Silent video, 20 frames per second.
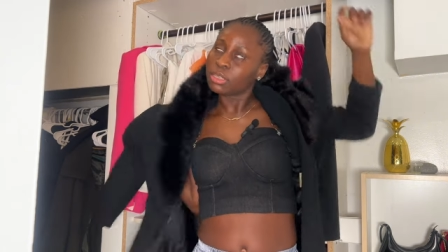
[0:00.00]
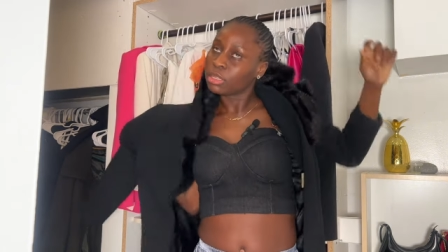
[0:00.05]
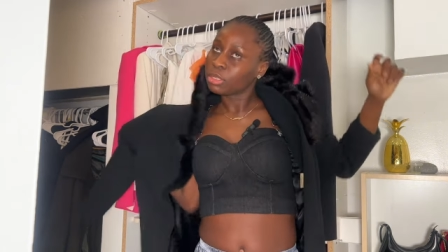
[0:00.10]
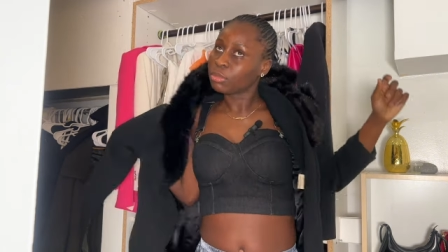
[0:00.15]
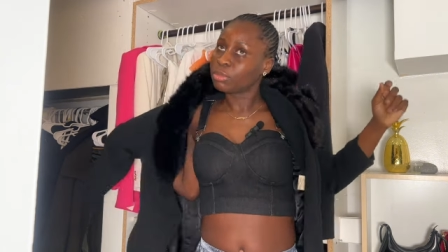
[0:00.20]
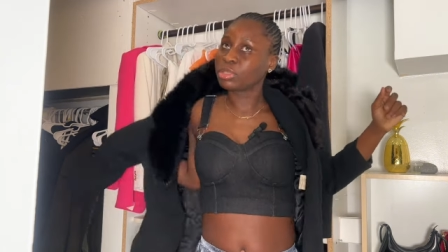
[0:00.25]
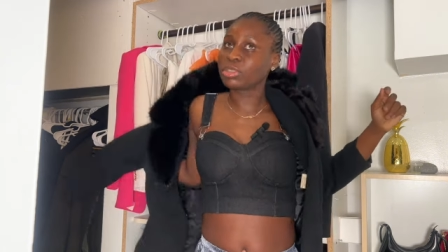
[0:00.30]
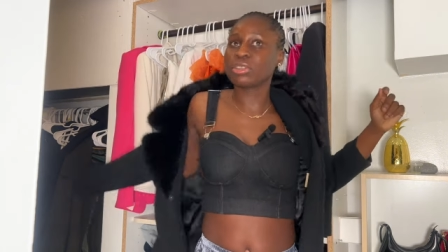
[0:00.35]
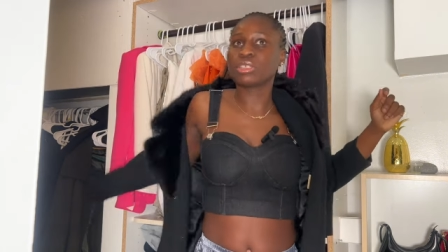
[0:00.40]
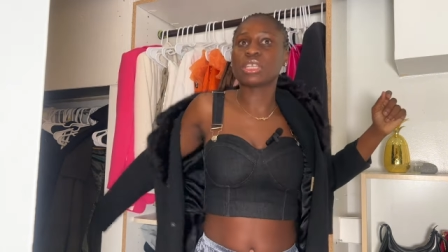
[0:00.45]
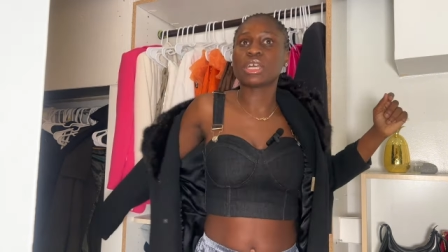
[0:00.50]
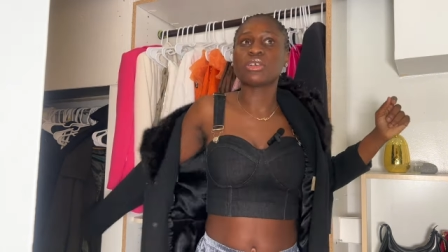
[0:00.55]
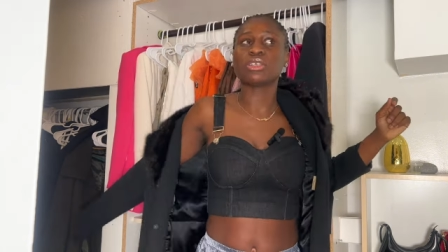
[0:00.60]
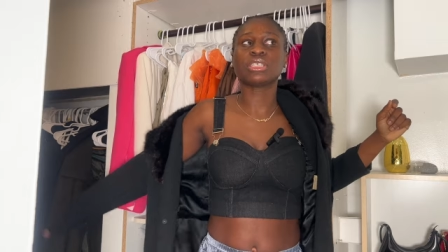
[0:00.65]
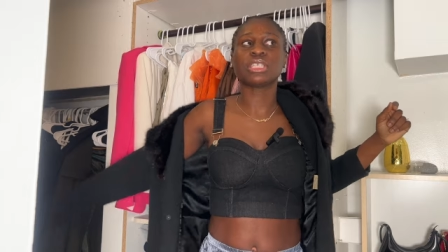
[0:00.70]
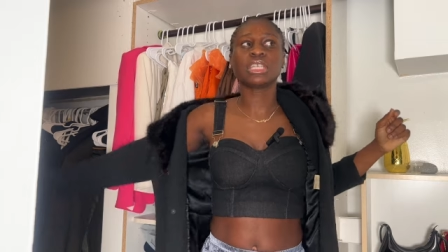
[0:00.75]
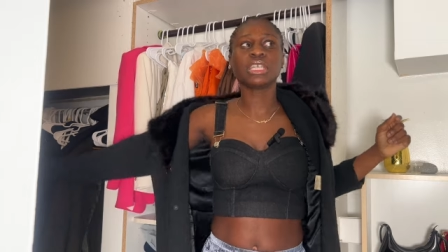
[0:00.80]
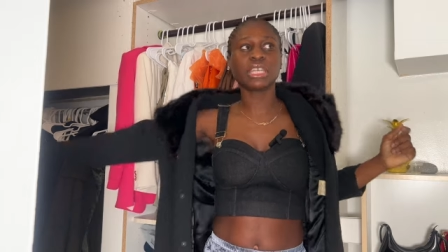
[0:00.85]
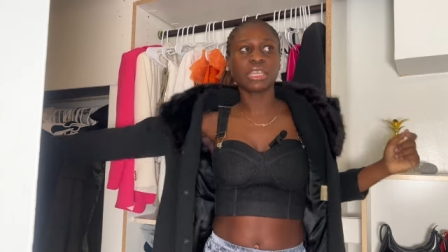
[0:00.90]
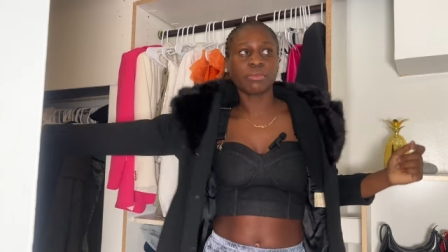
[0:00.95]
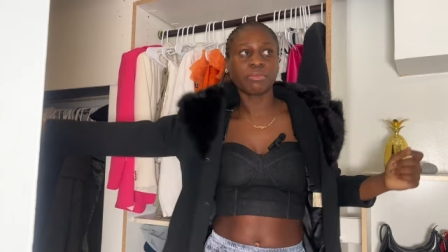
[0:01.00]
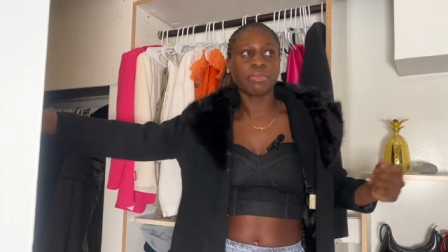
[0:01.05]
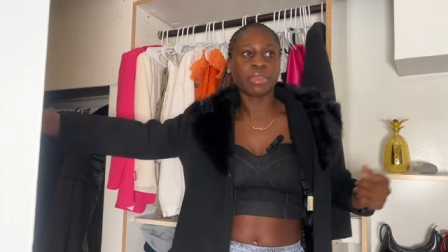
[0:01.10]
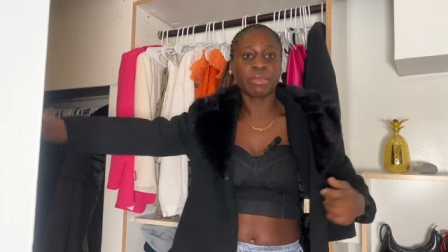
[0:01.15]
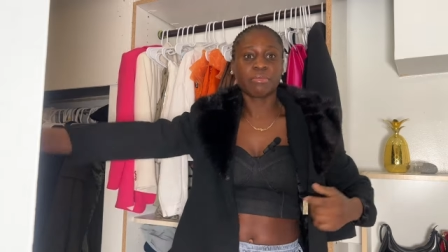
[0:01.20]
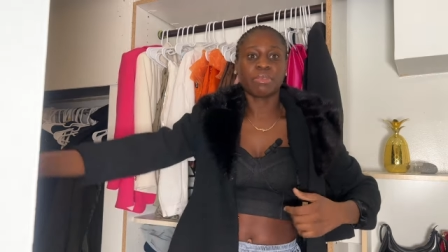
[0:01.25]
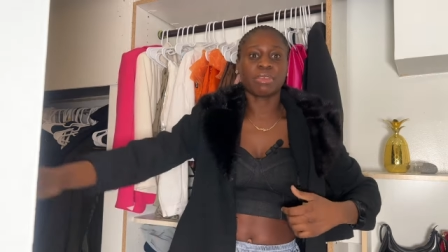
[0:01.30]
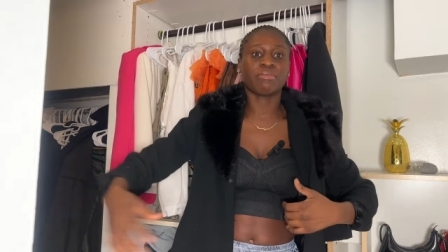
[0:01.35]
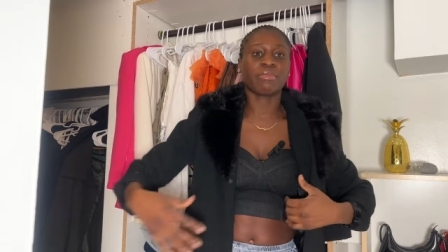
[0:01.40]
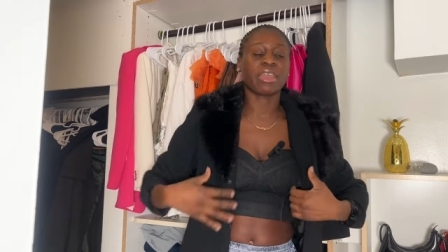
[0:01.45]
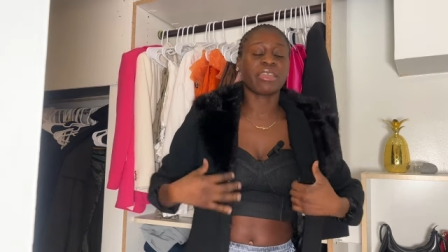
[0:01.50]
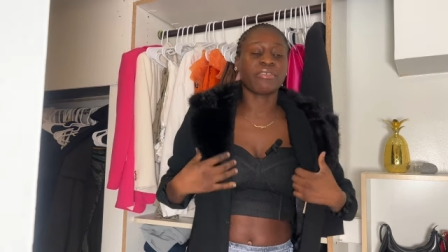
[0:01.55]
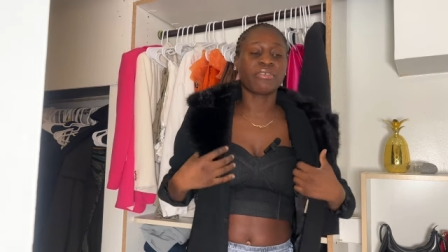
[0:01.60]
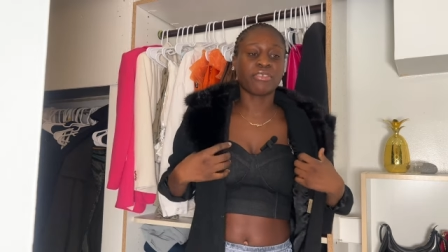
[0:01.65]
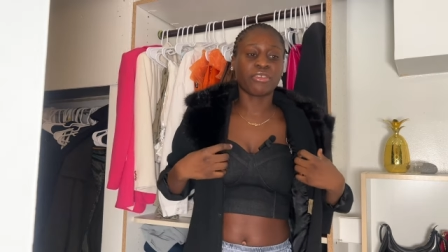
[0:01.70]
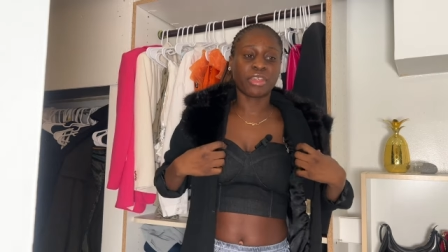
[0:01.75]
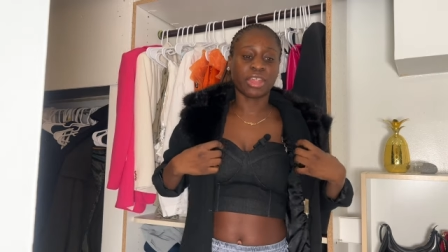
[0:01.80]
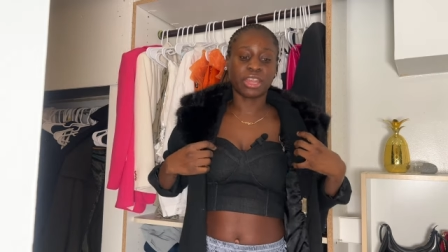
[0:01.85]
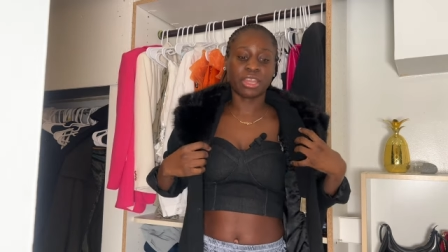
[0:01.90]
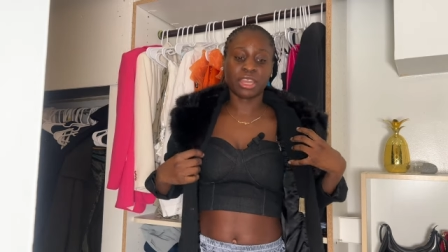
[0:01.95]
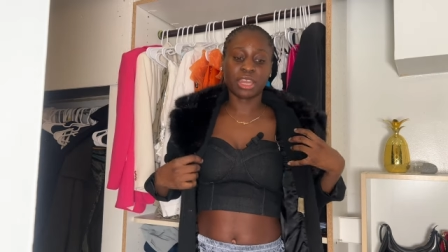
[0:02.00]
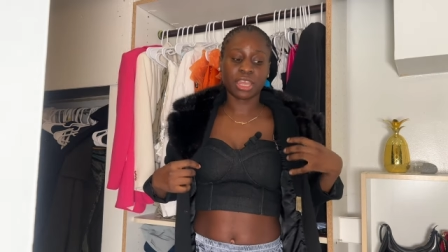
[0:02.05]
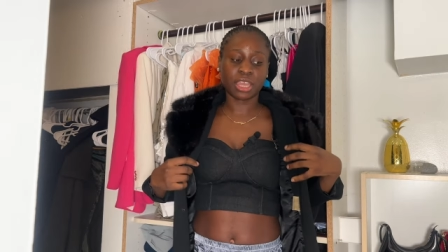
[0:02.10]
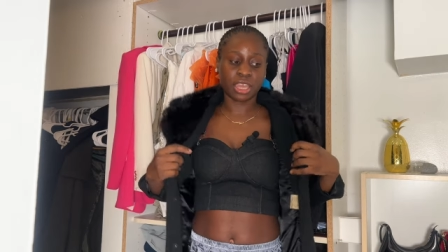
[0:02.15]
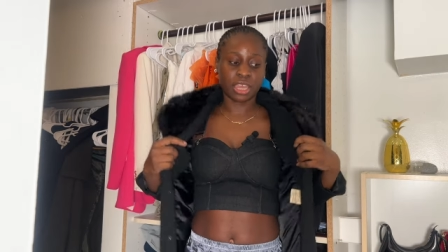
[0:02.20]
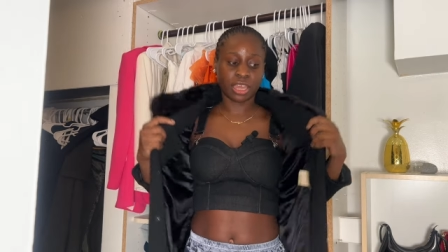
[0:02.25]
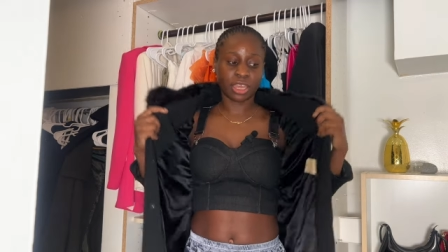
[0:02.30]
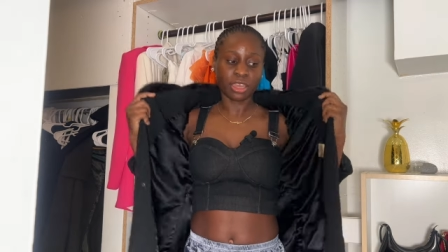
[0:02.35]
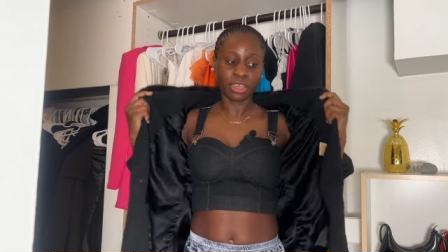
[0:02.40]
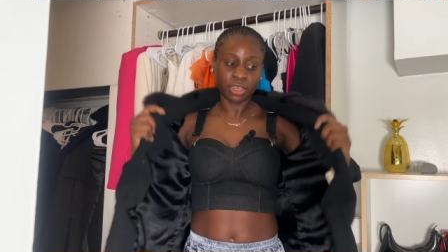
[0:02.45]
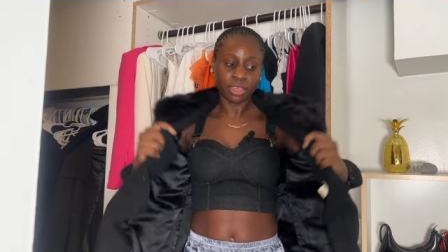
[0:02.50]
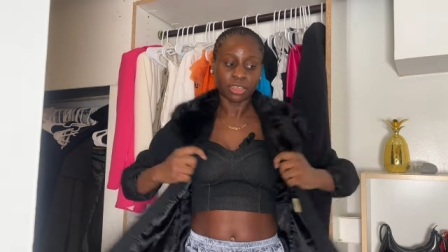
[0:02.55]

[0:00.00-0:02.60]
Because I was thinking maybe my friend Nike,